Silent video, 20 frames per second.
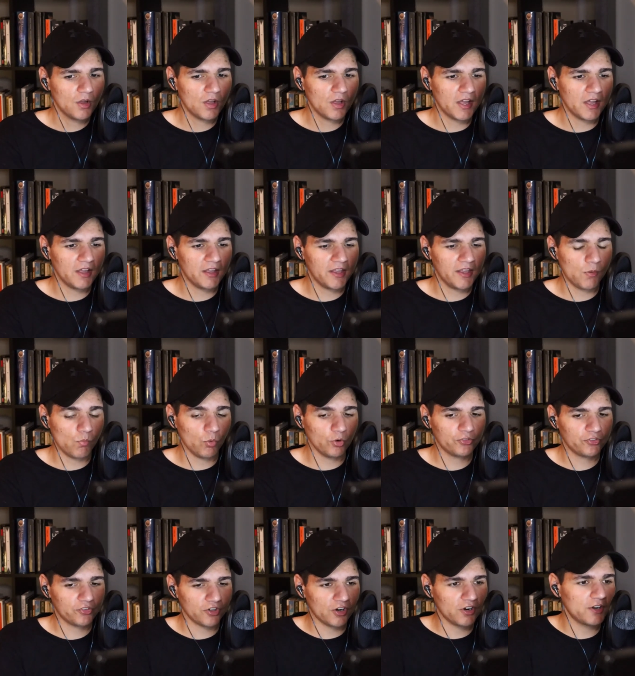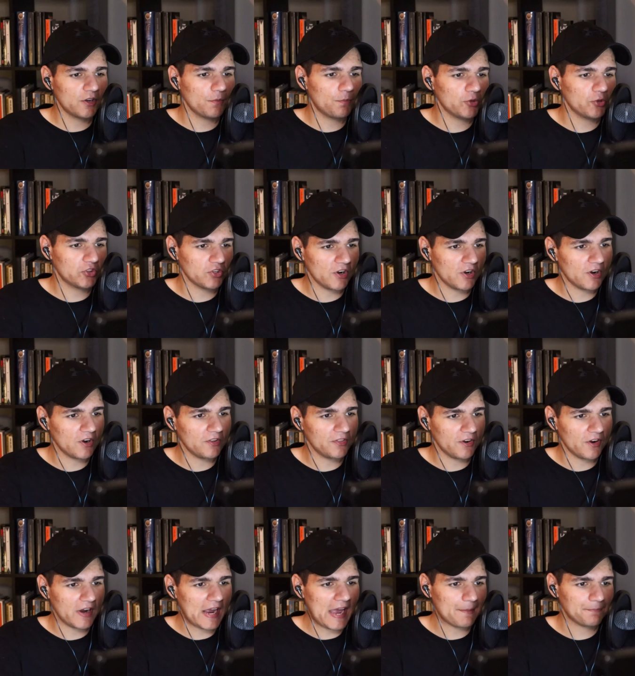uh, and we're starting to put their,
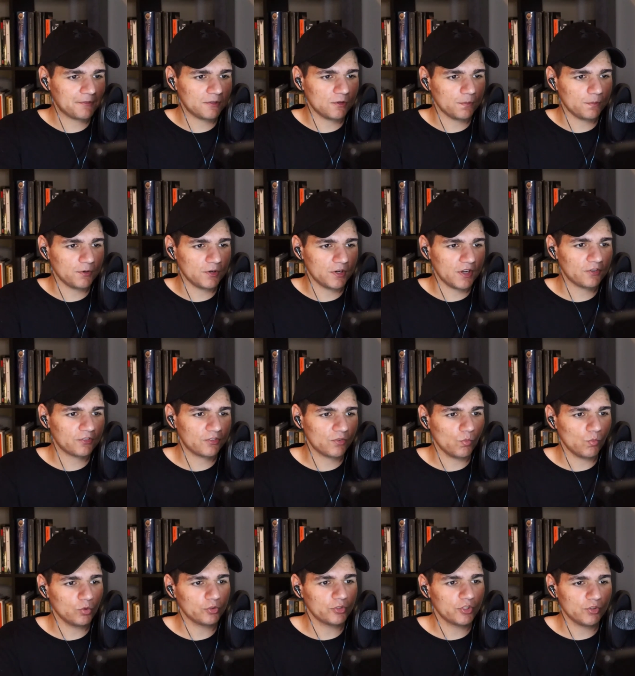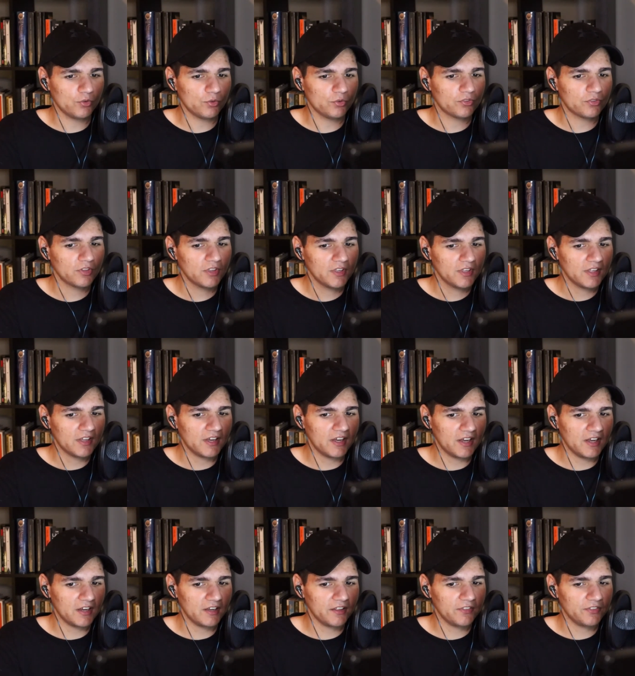their apps into production, we'll use
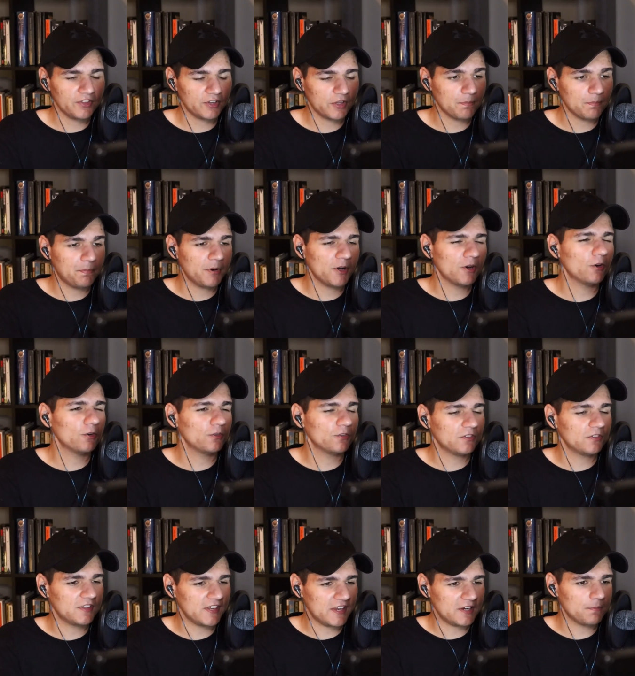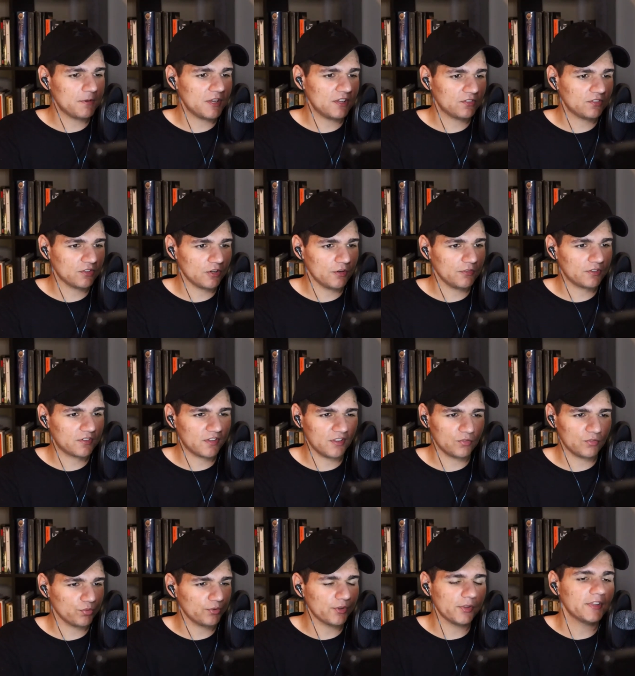uh, the Compose database service because
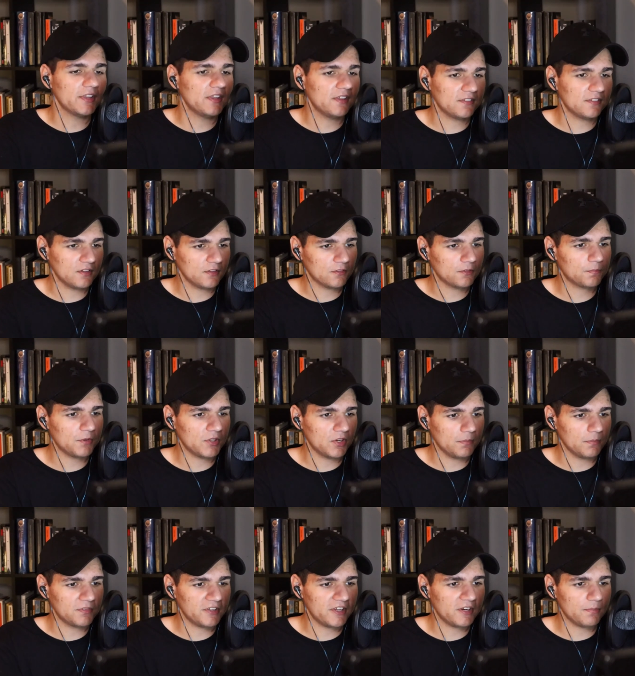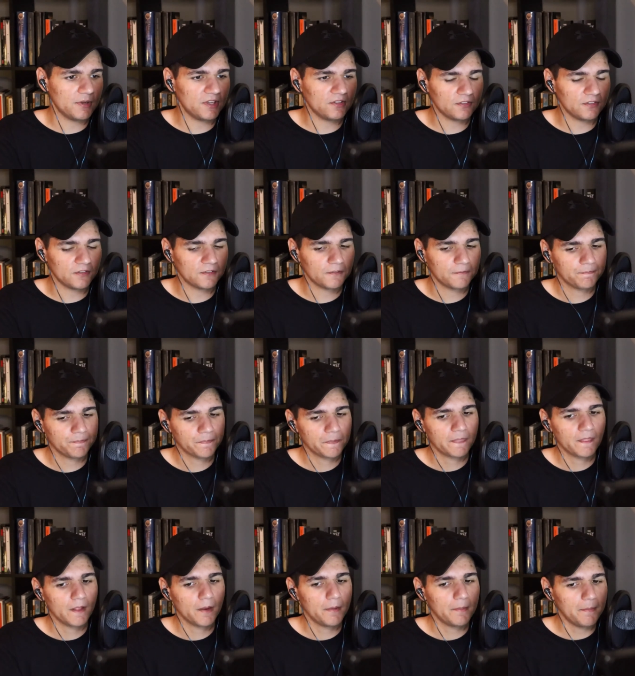it's really easy to spin up databases.
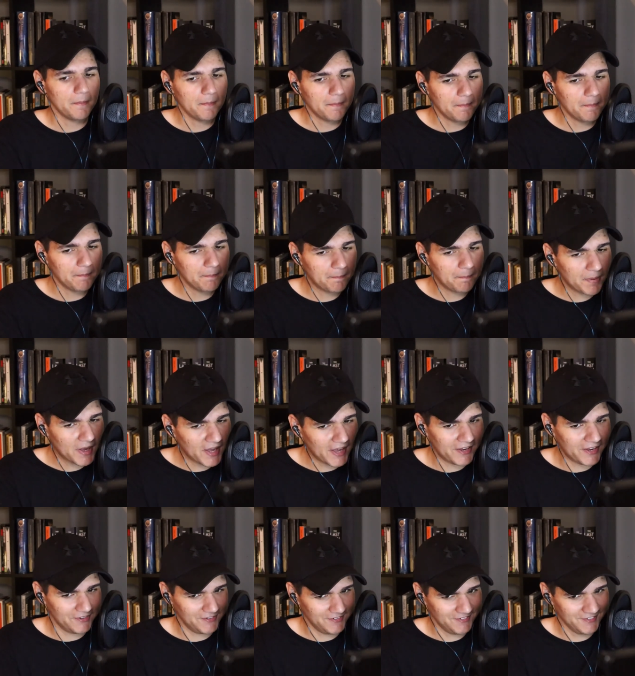But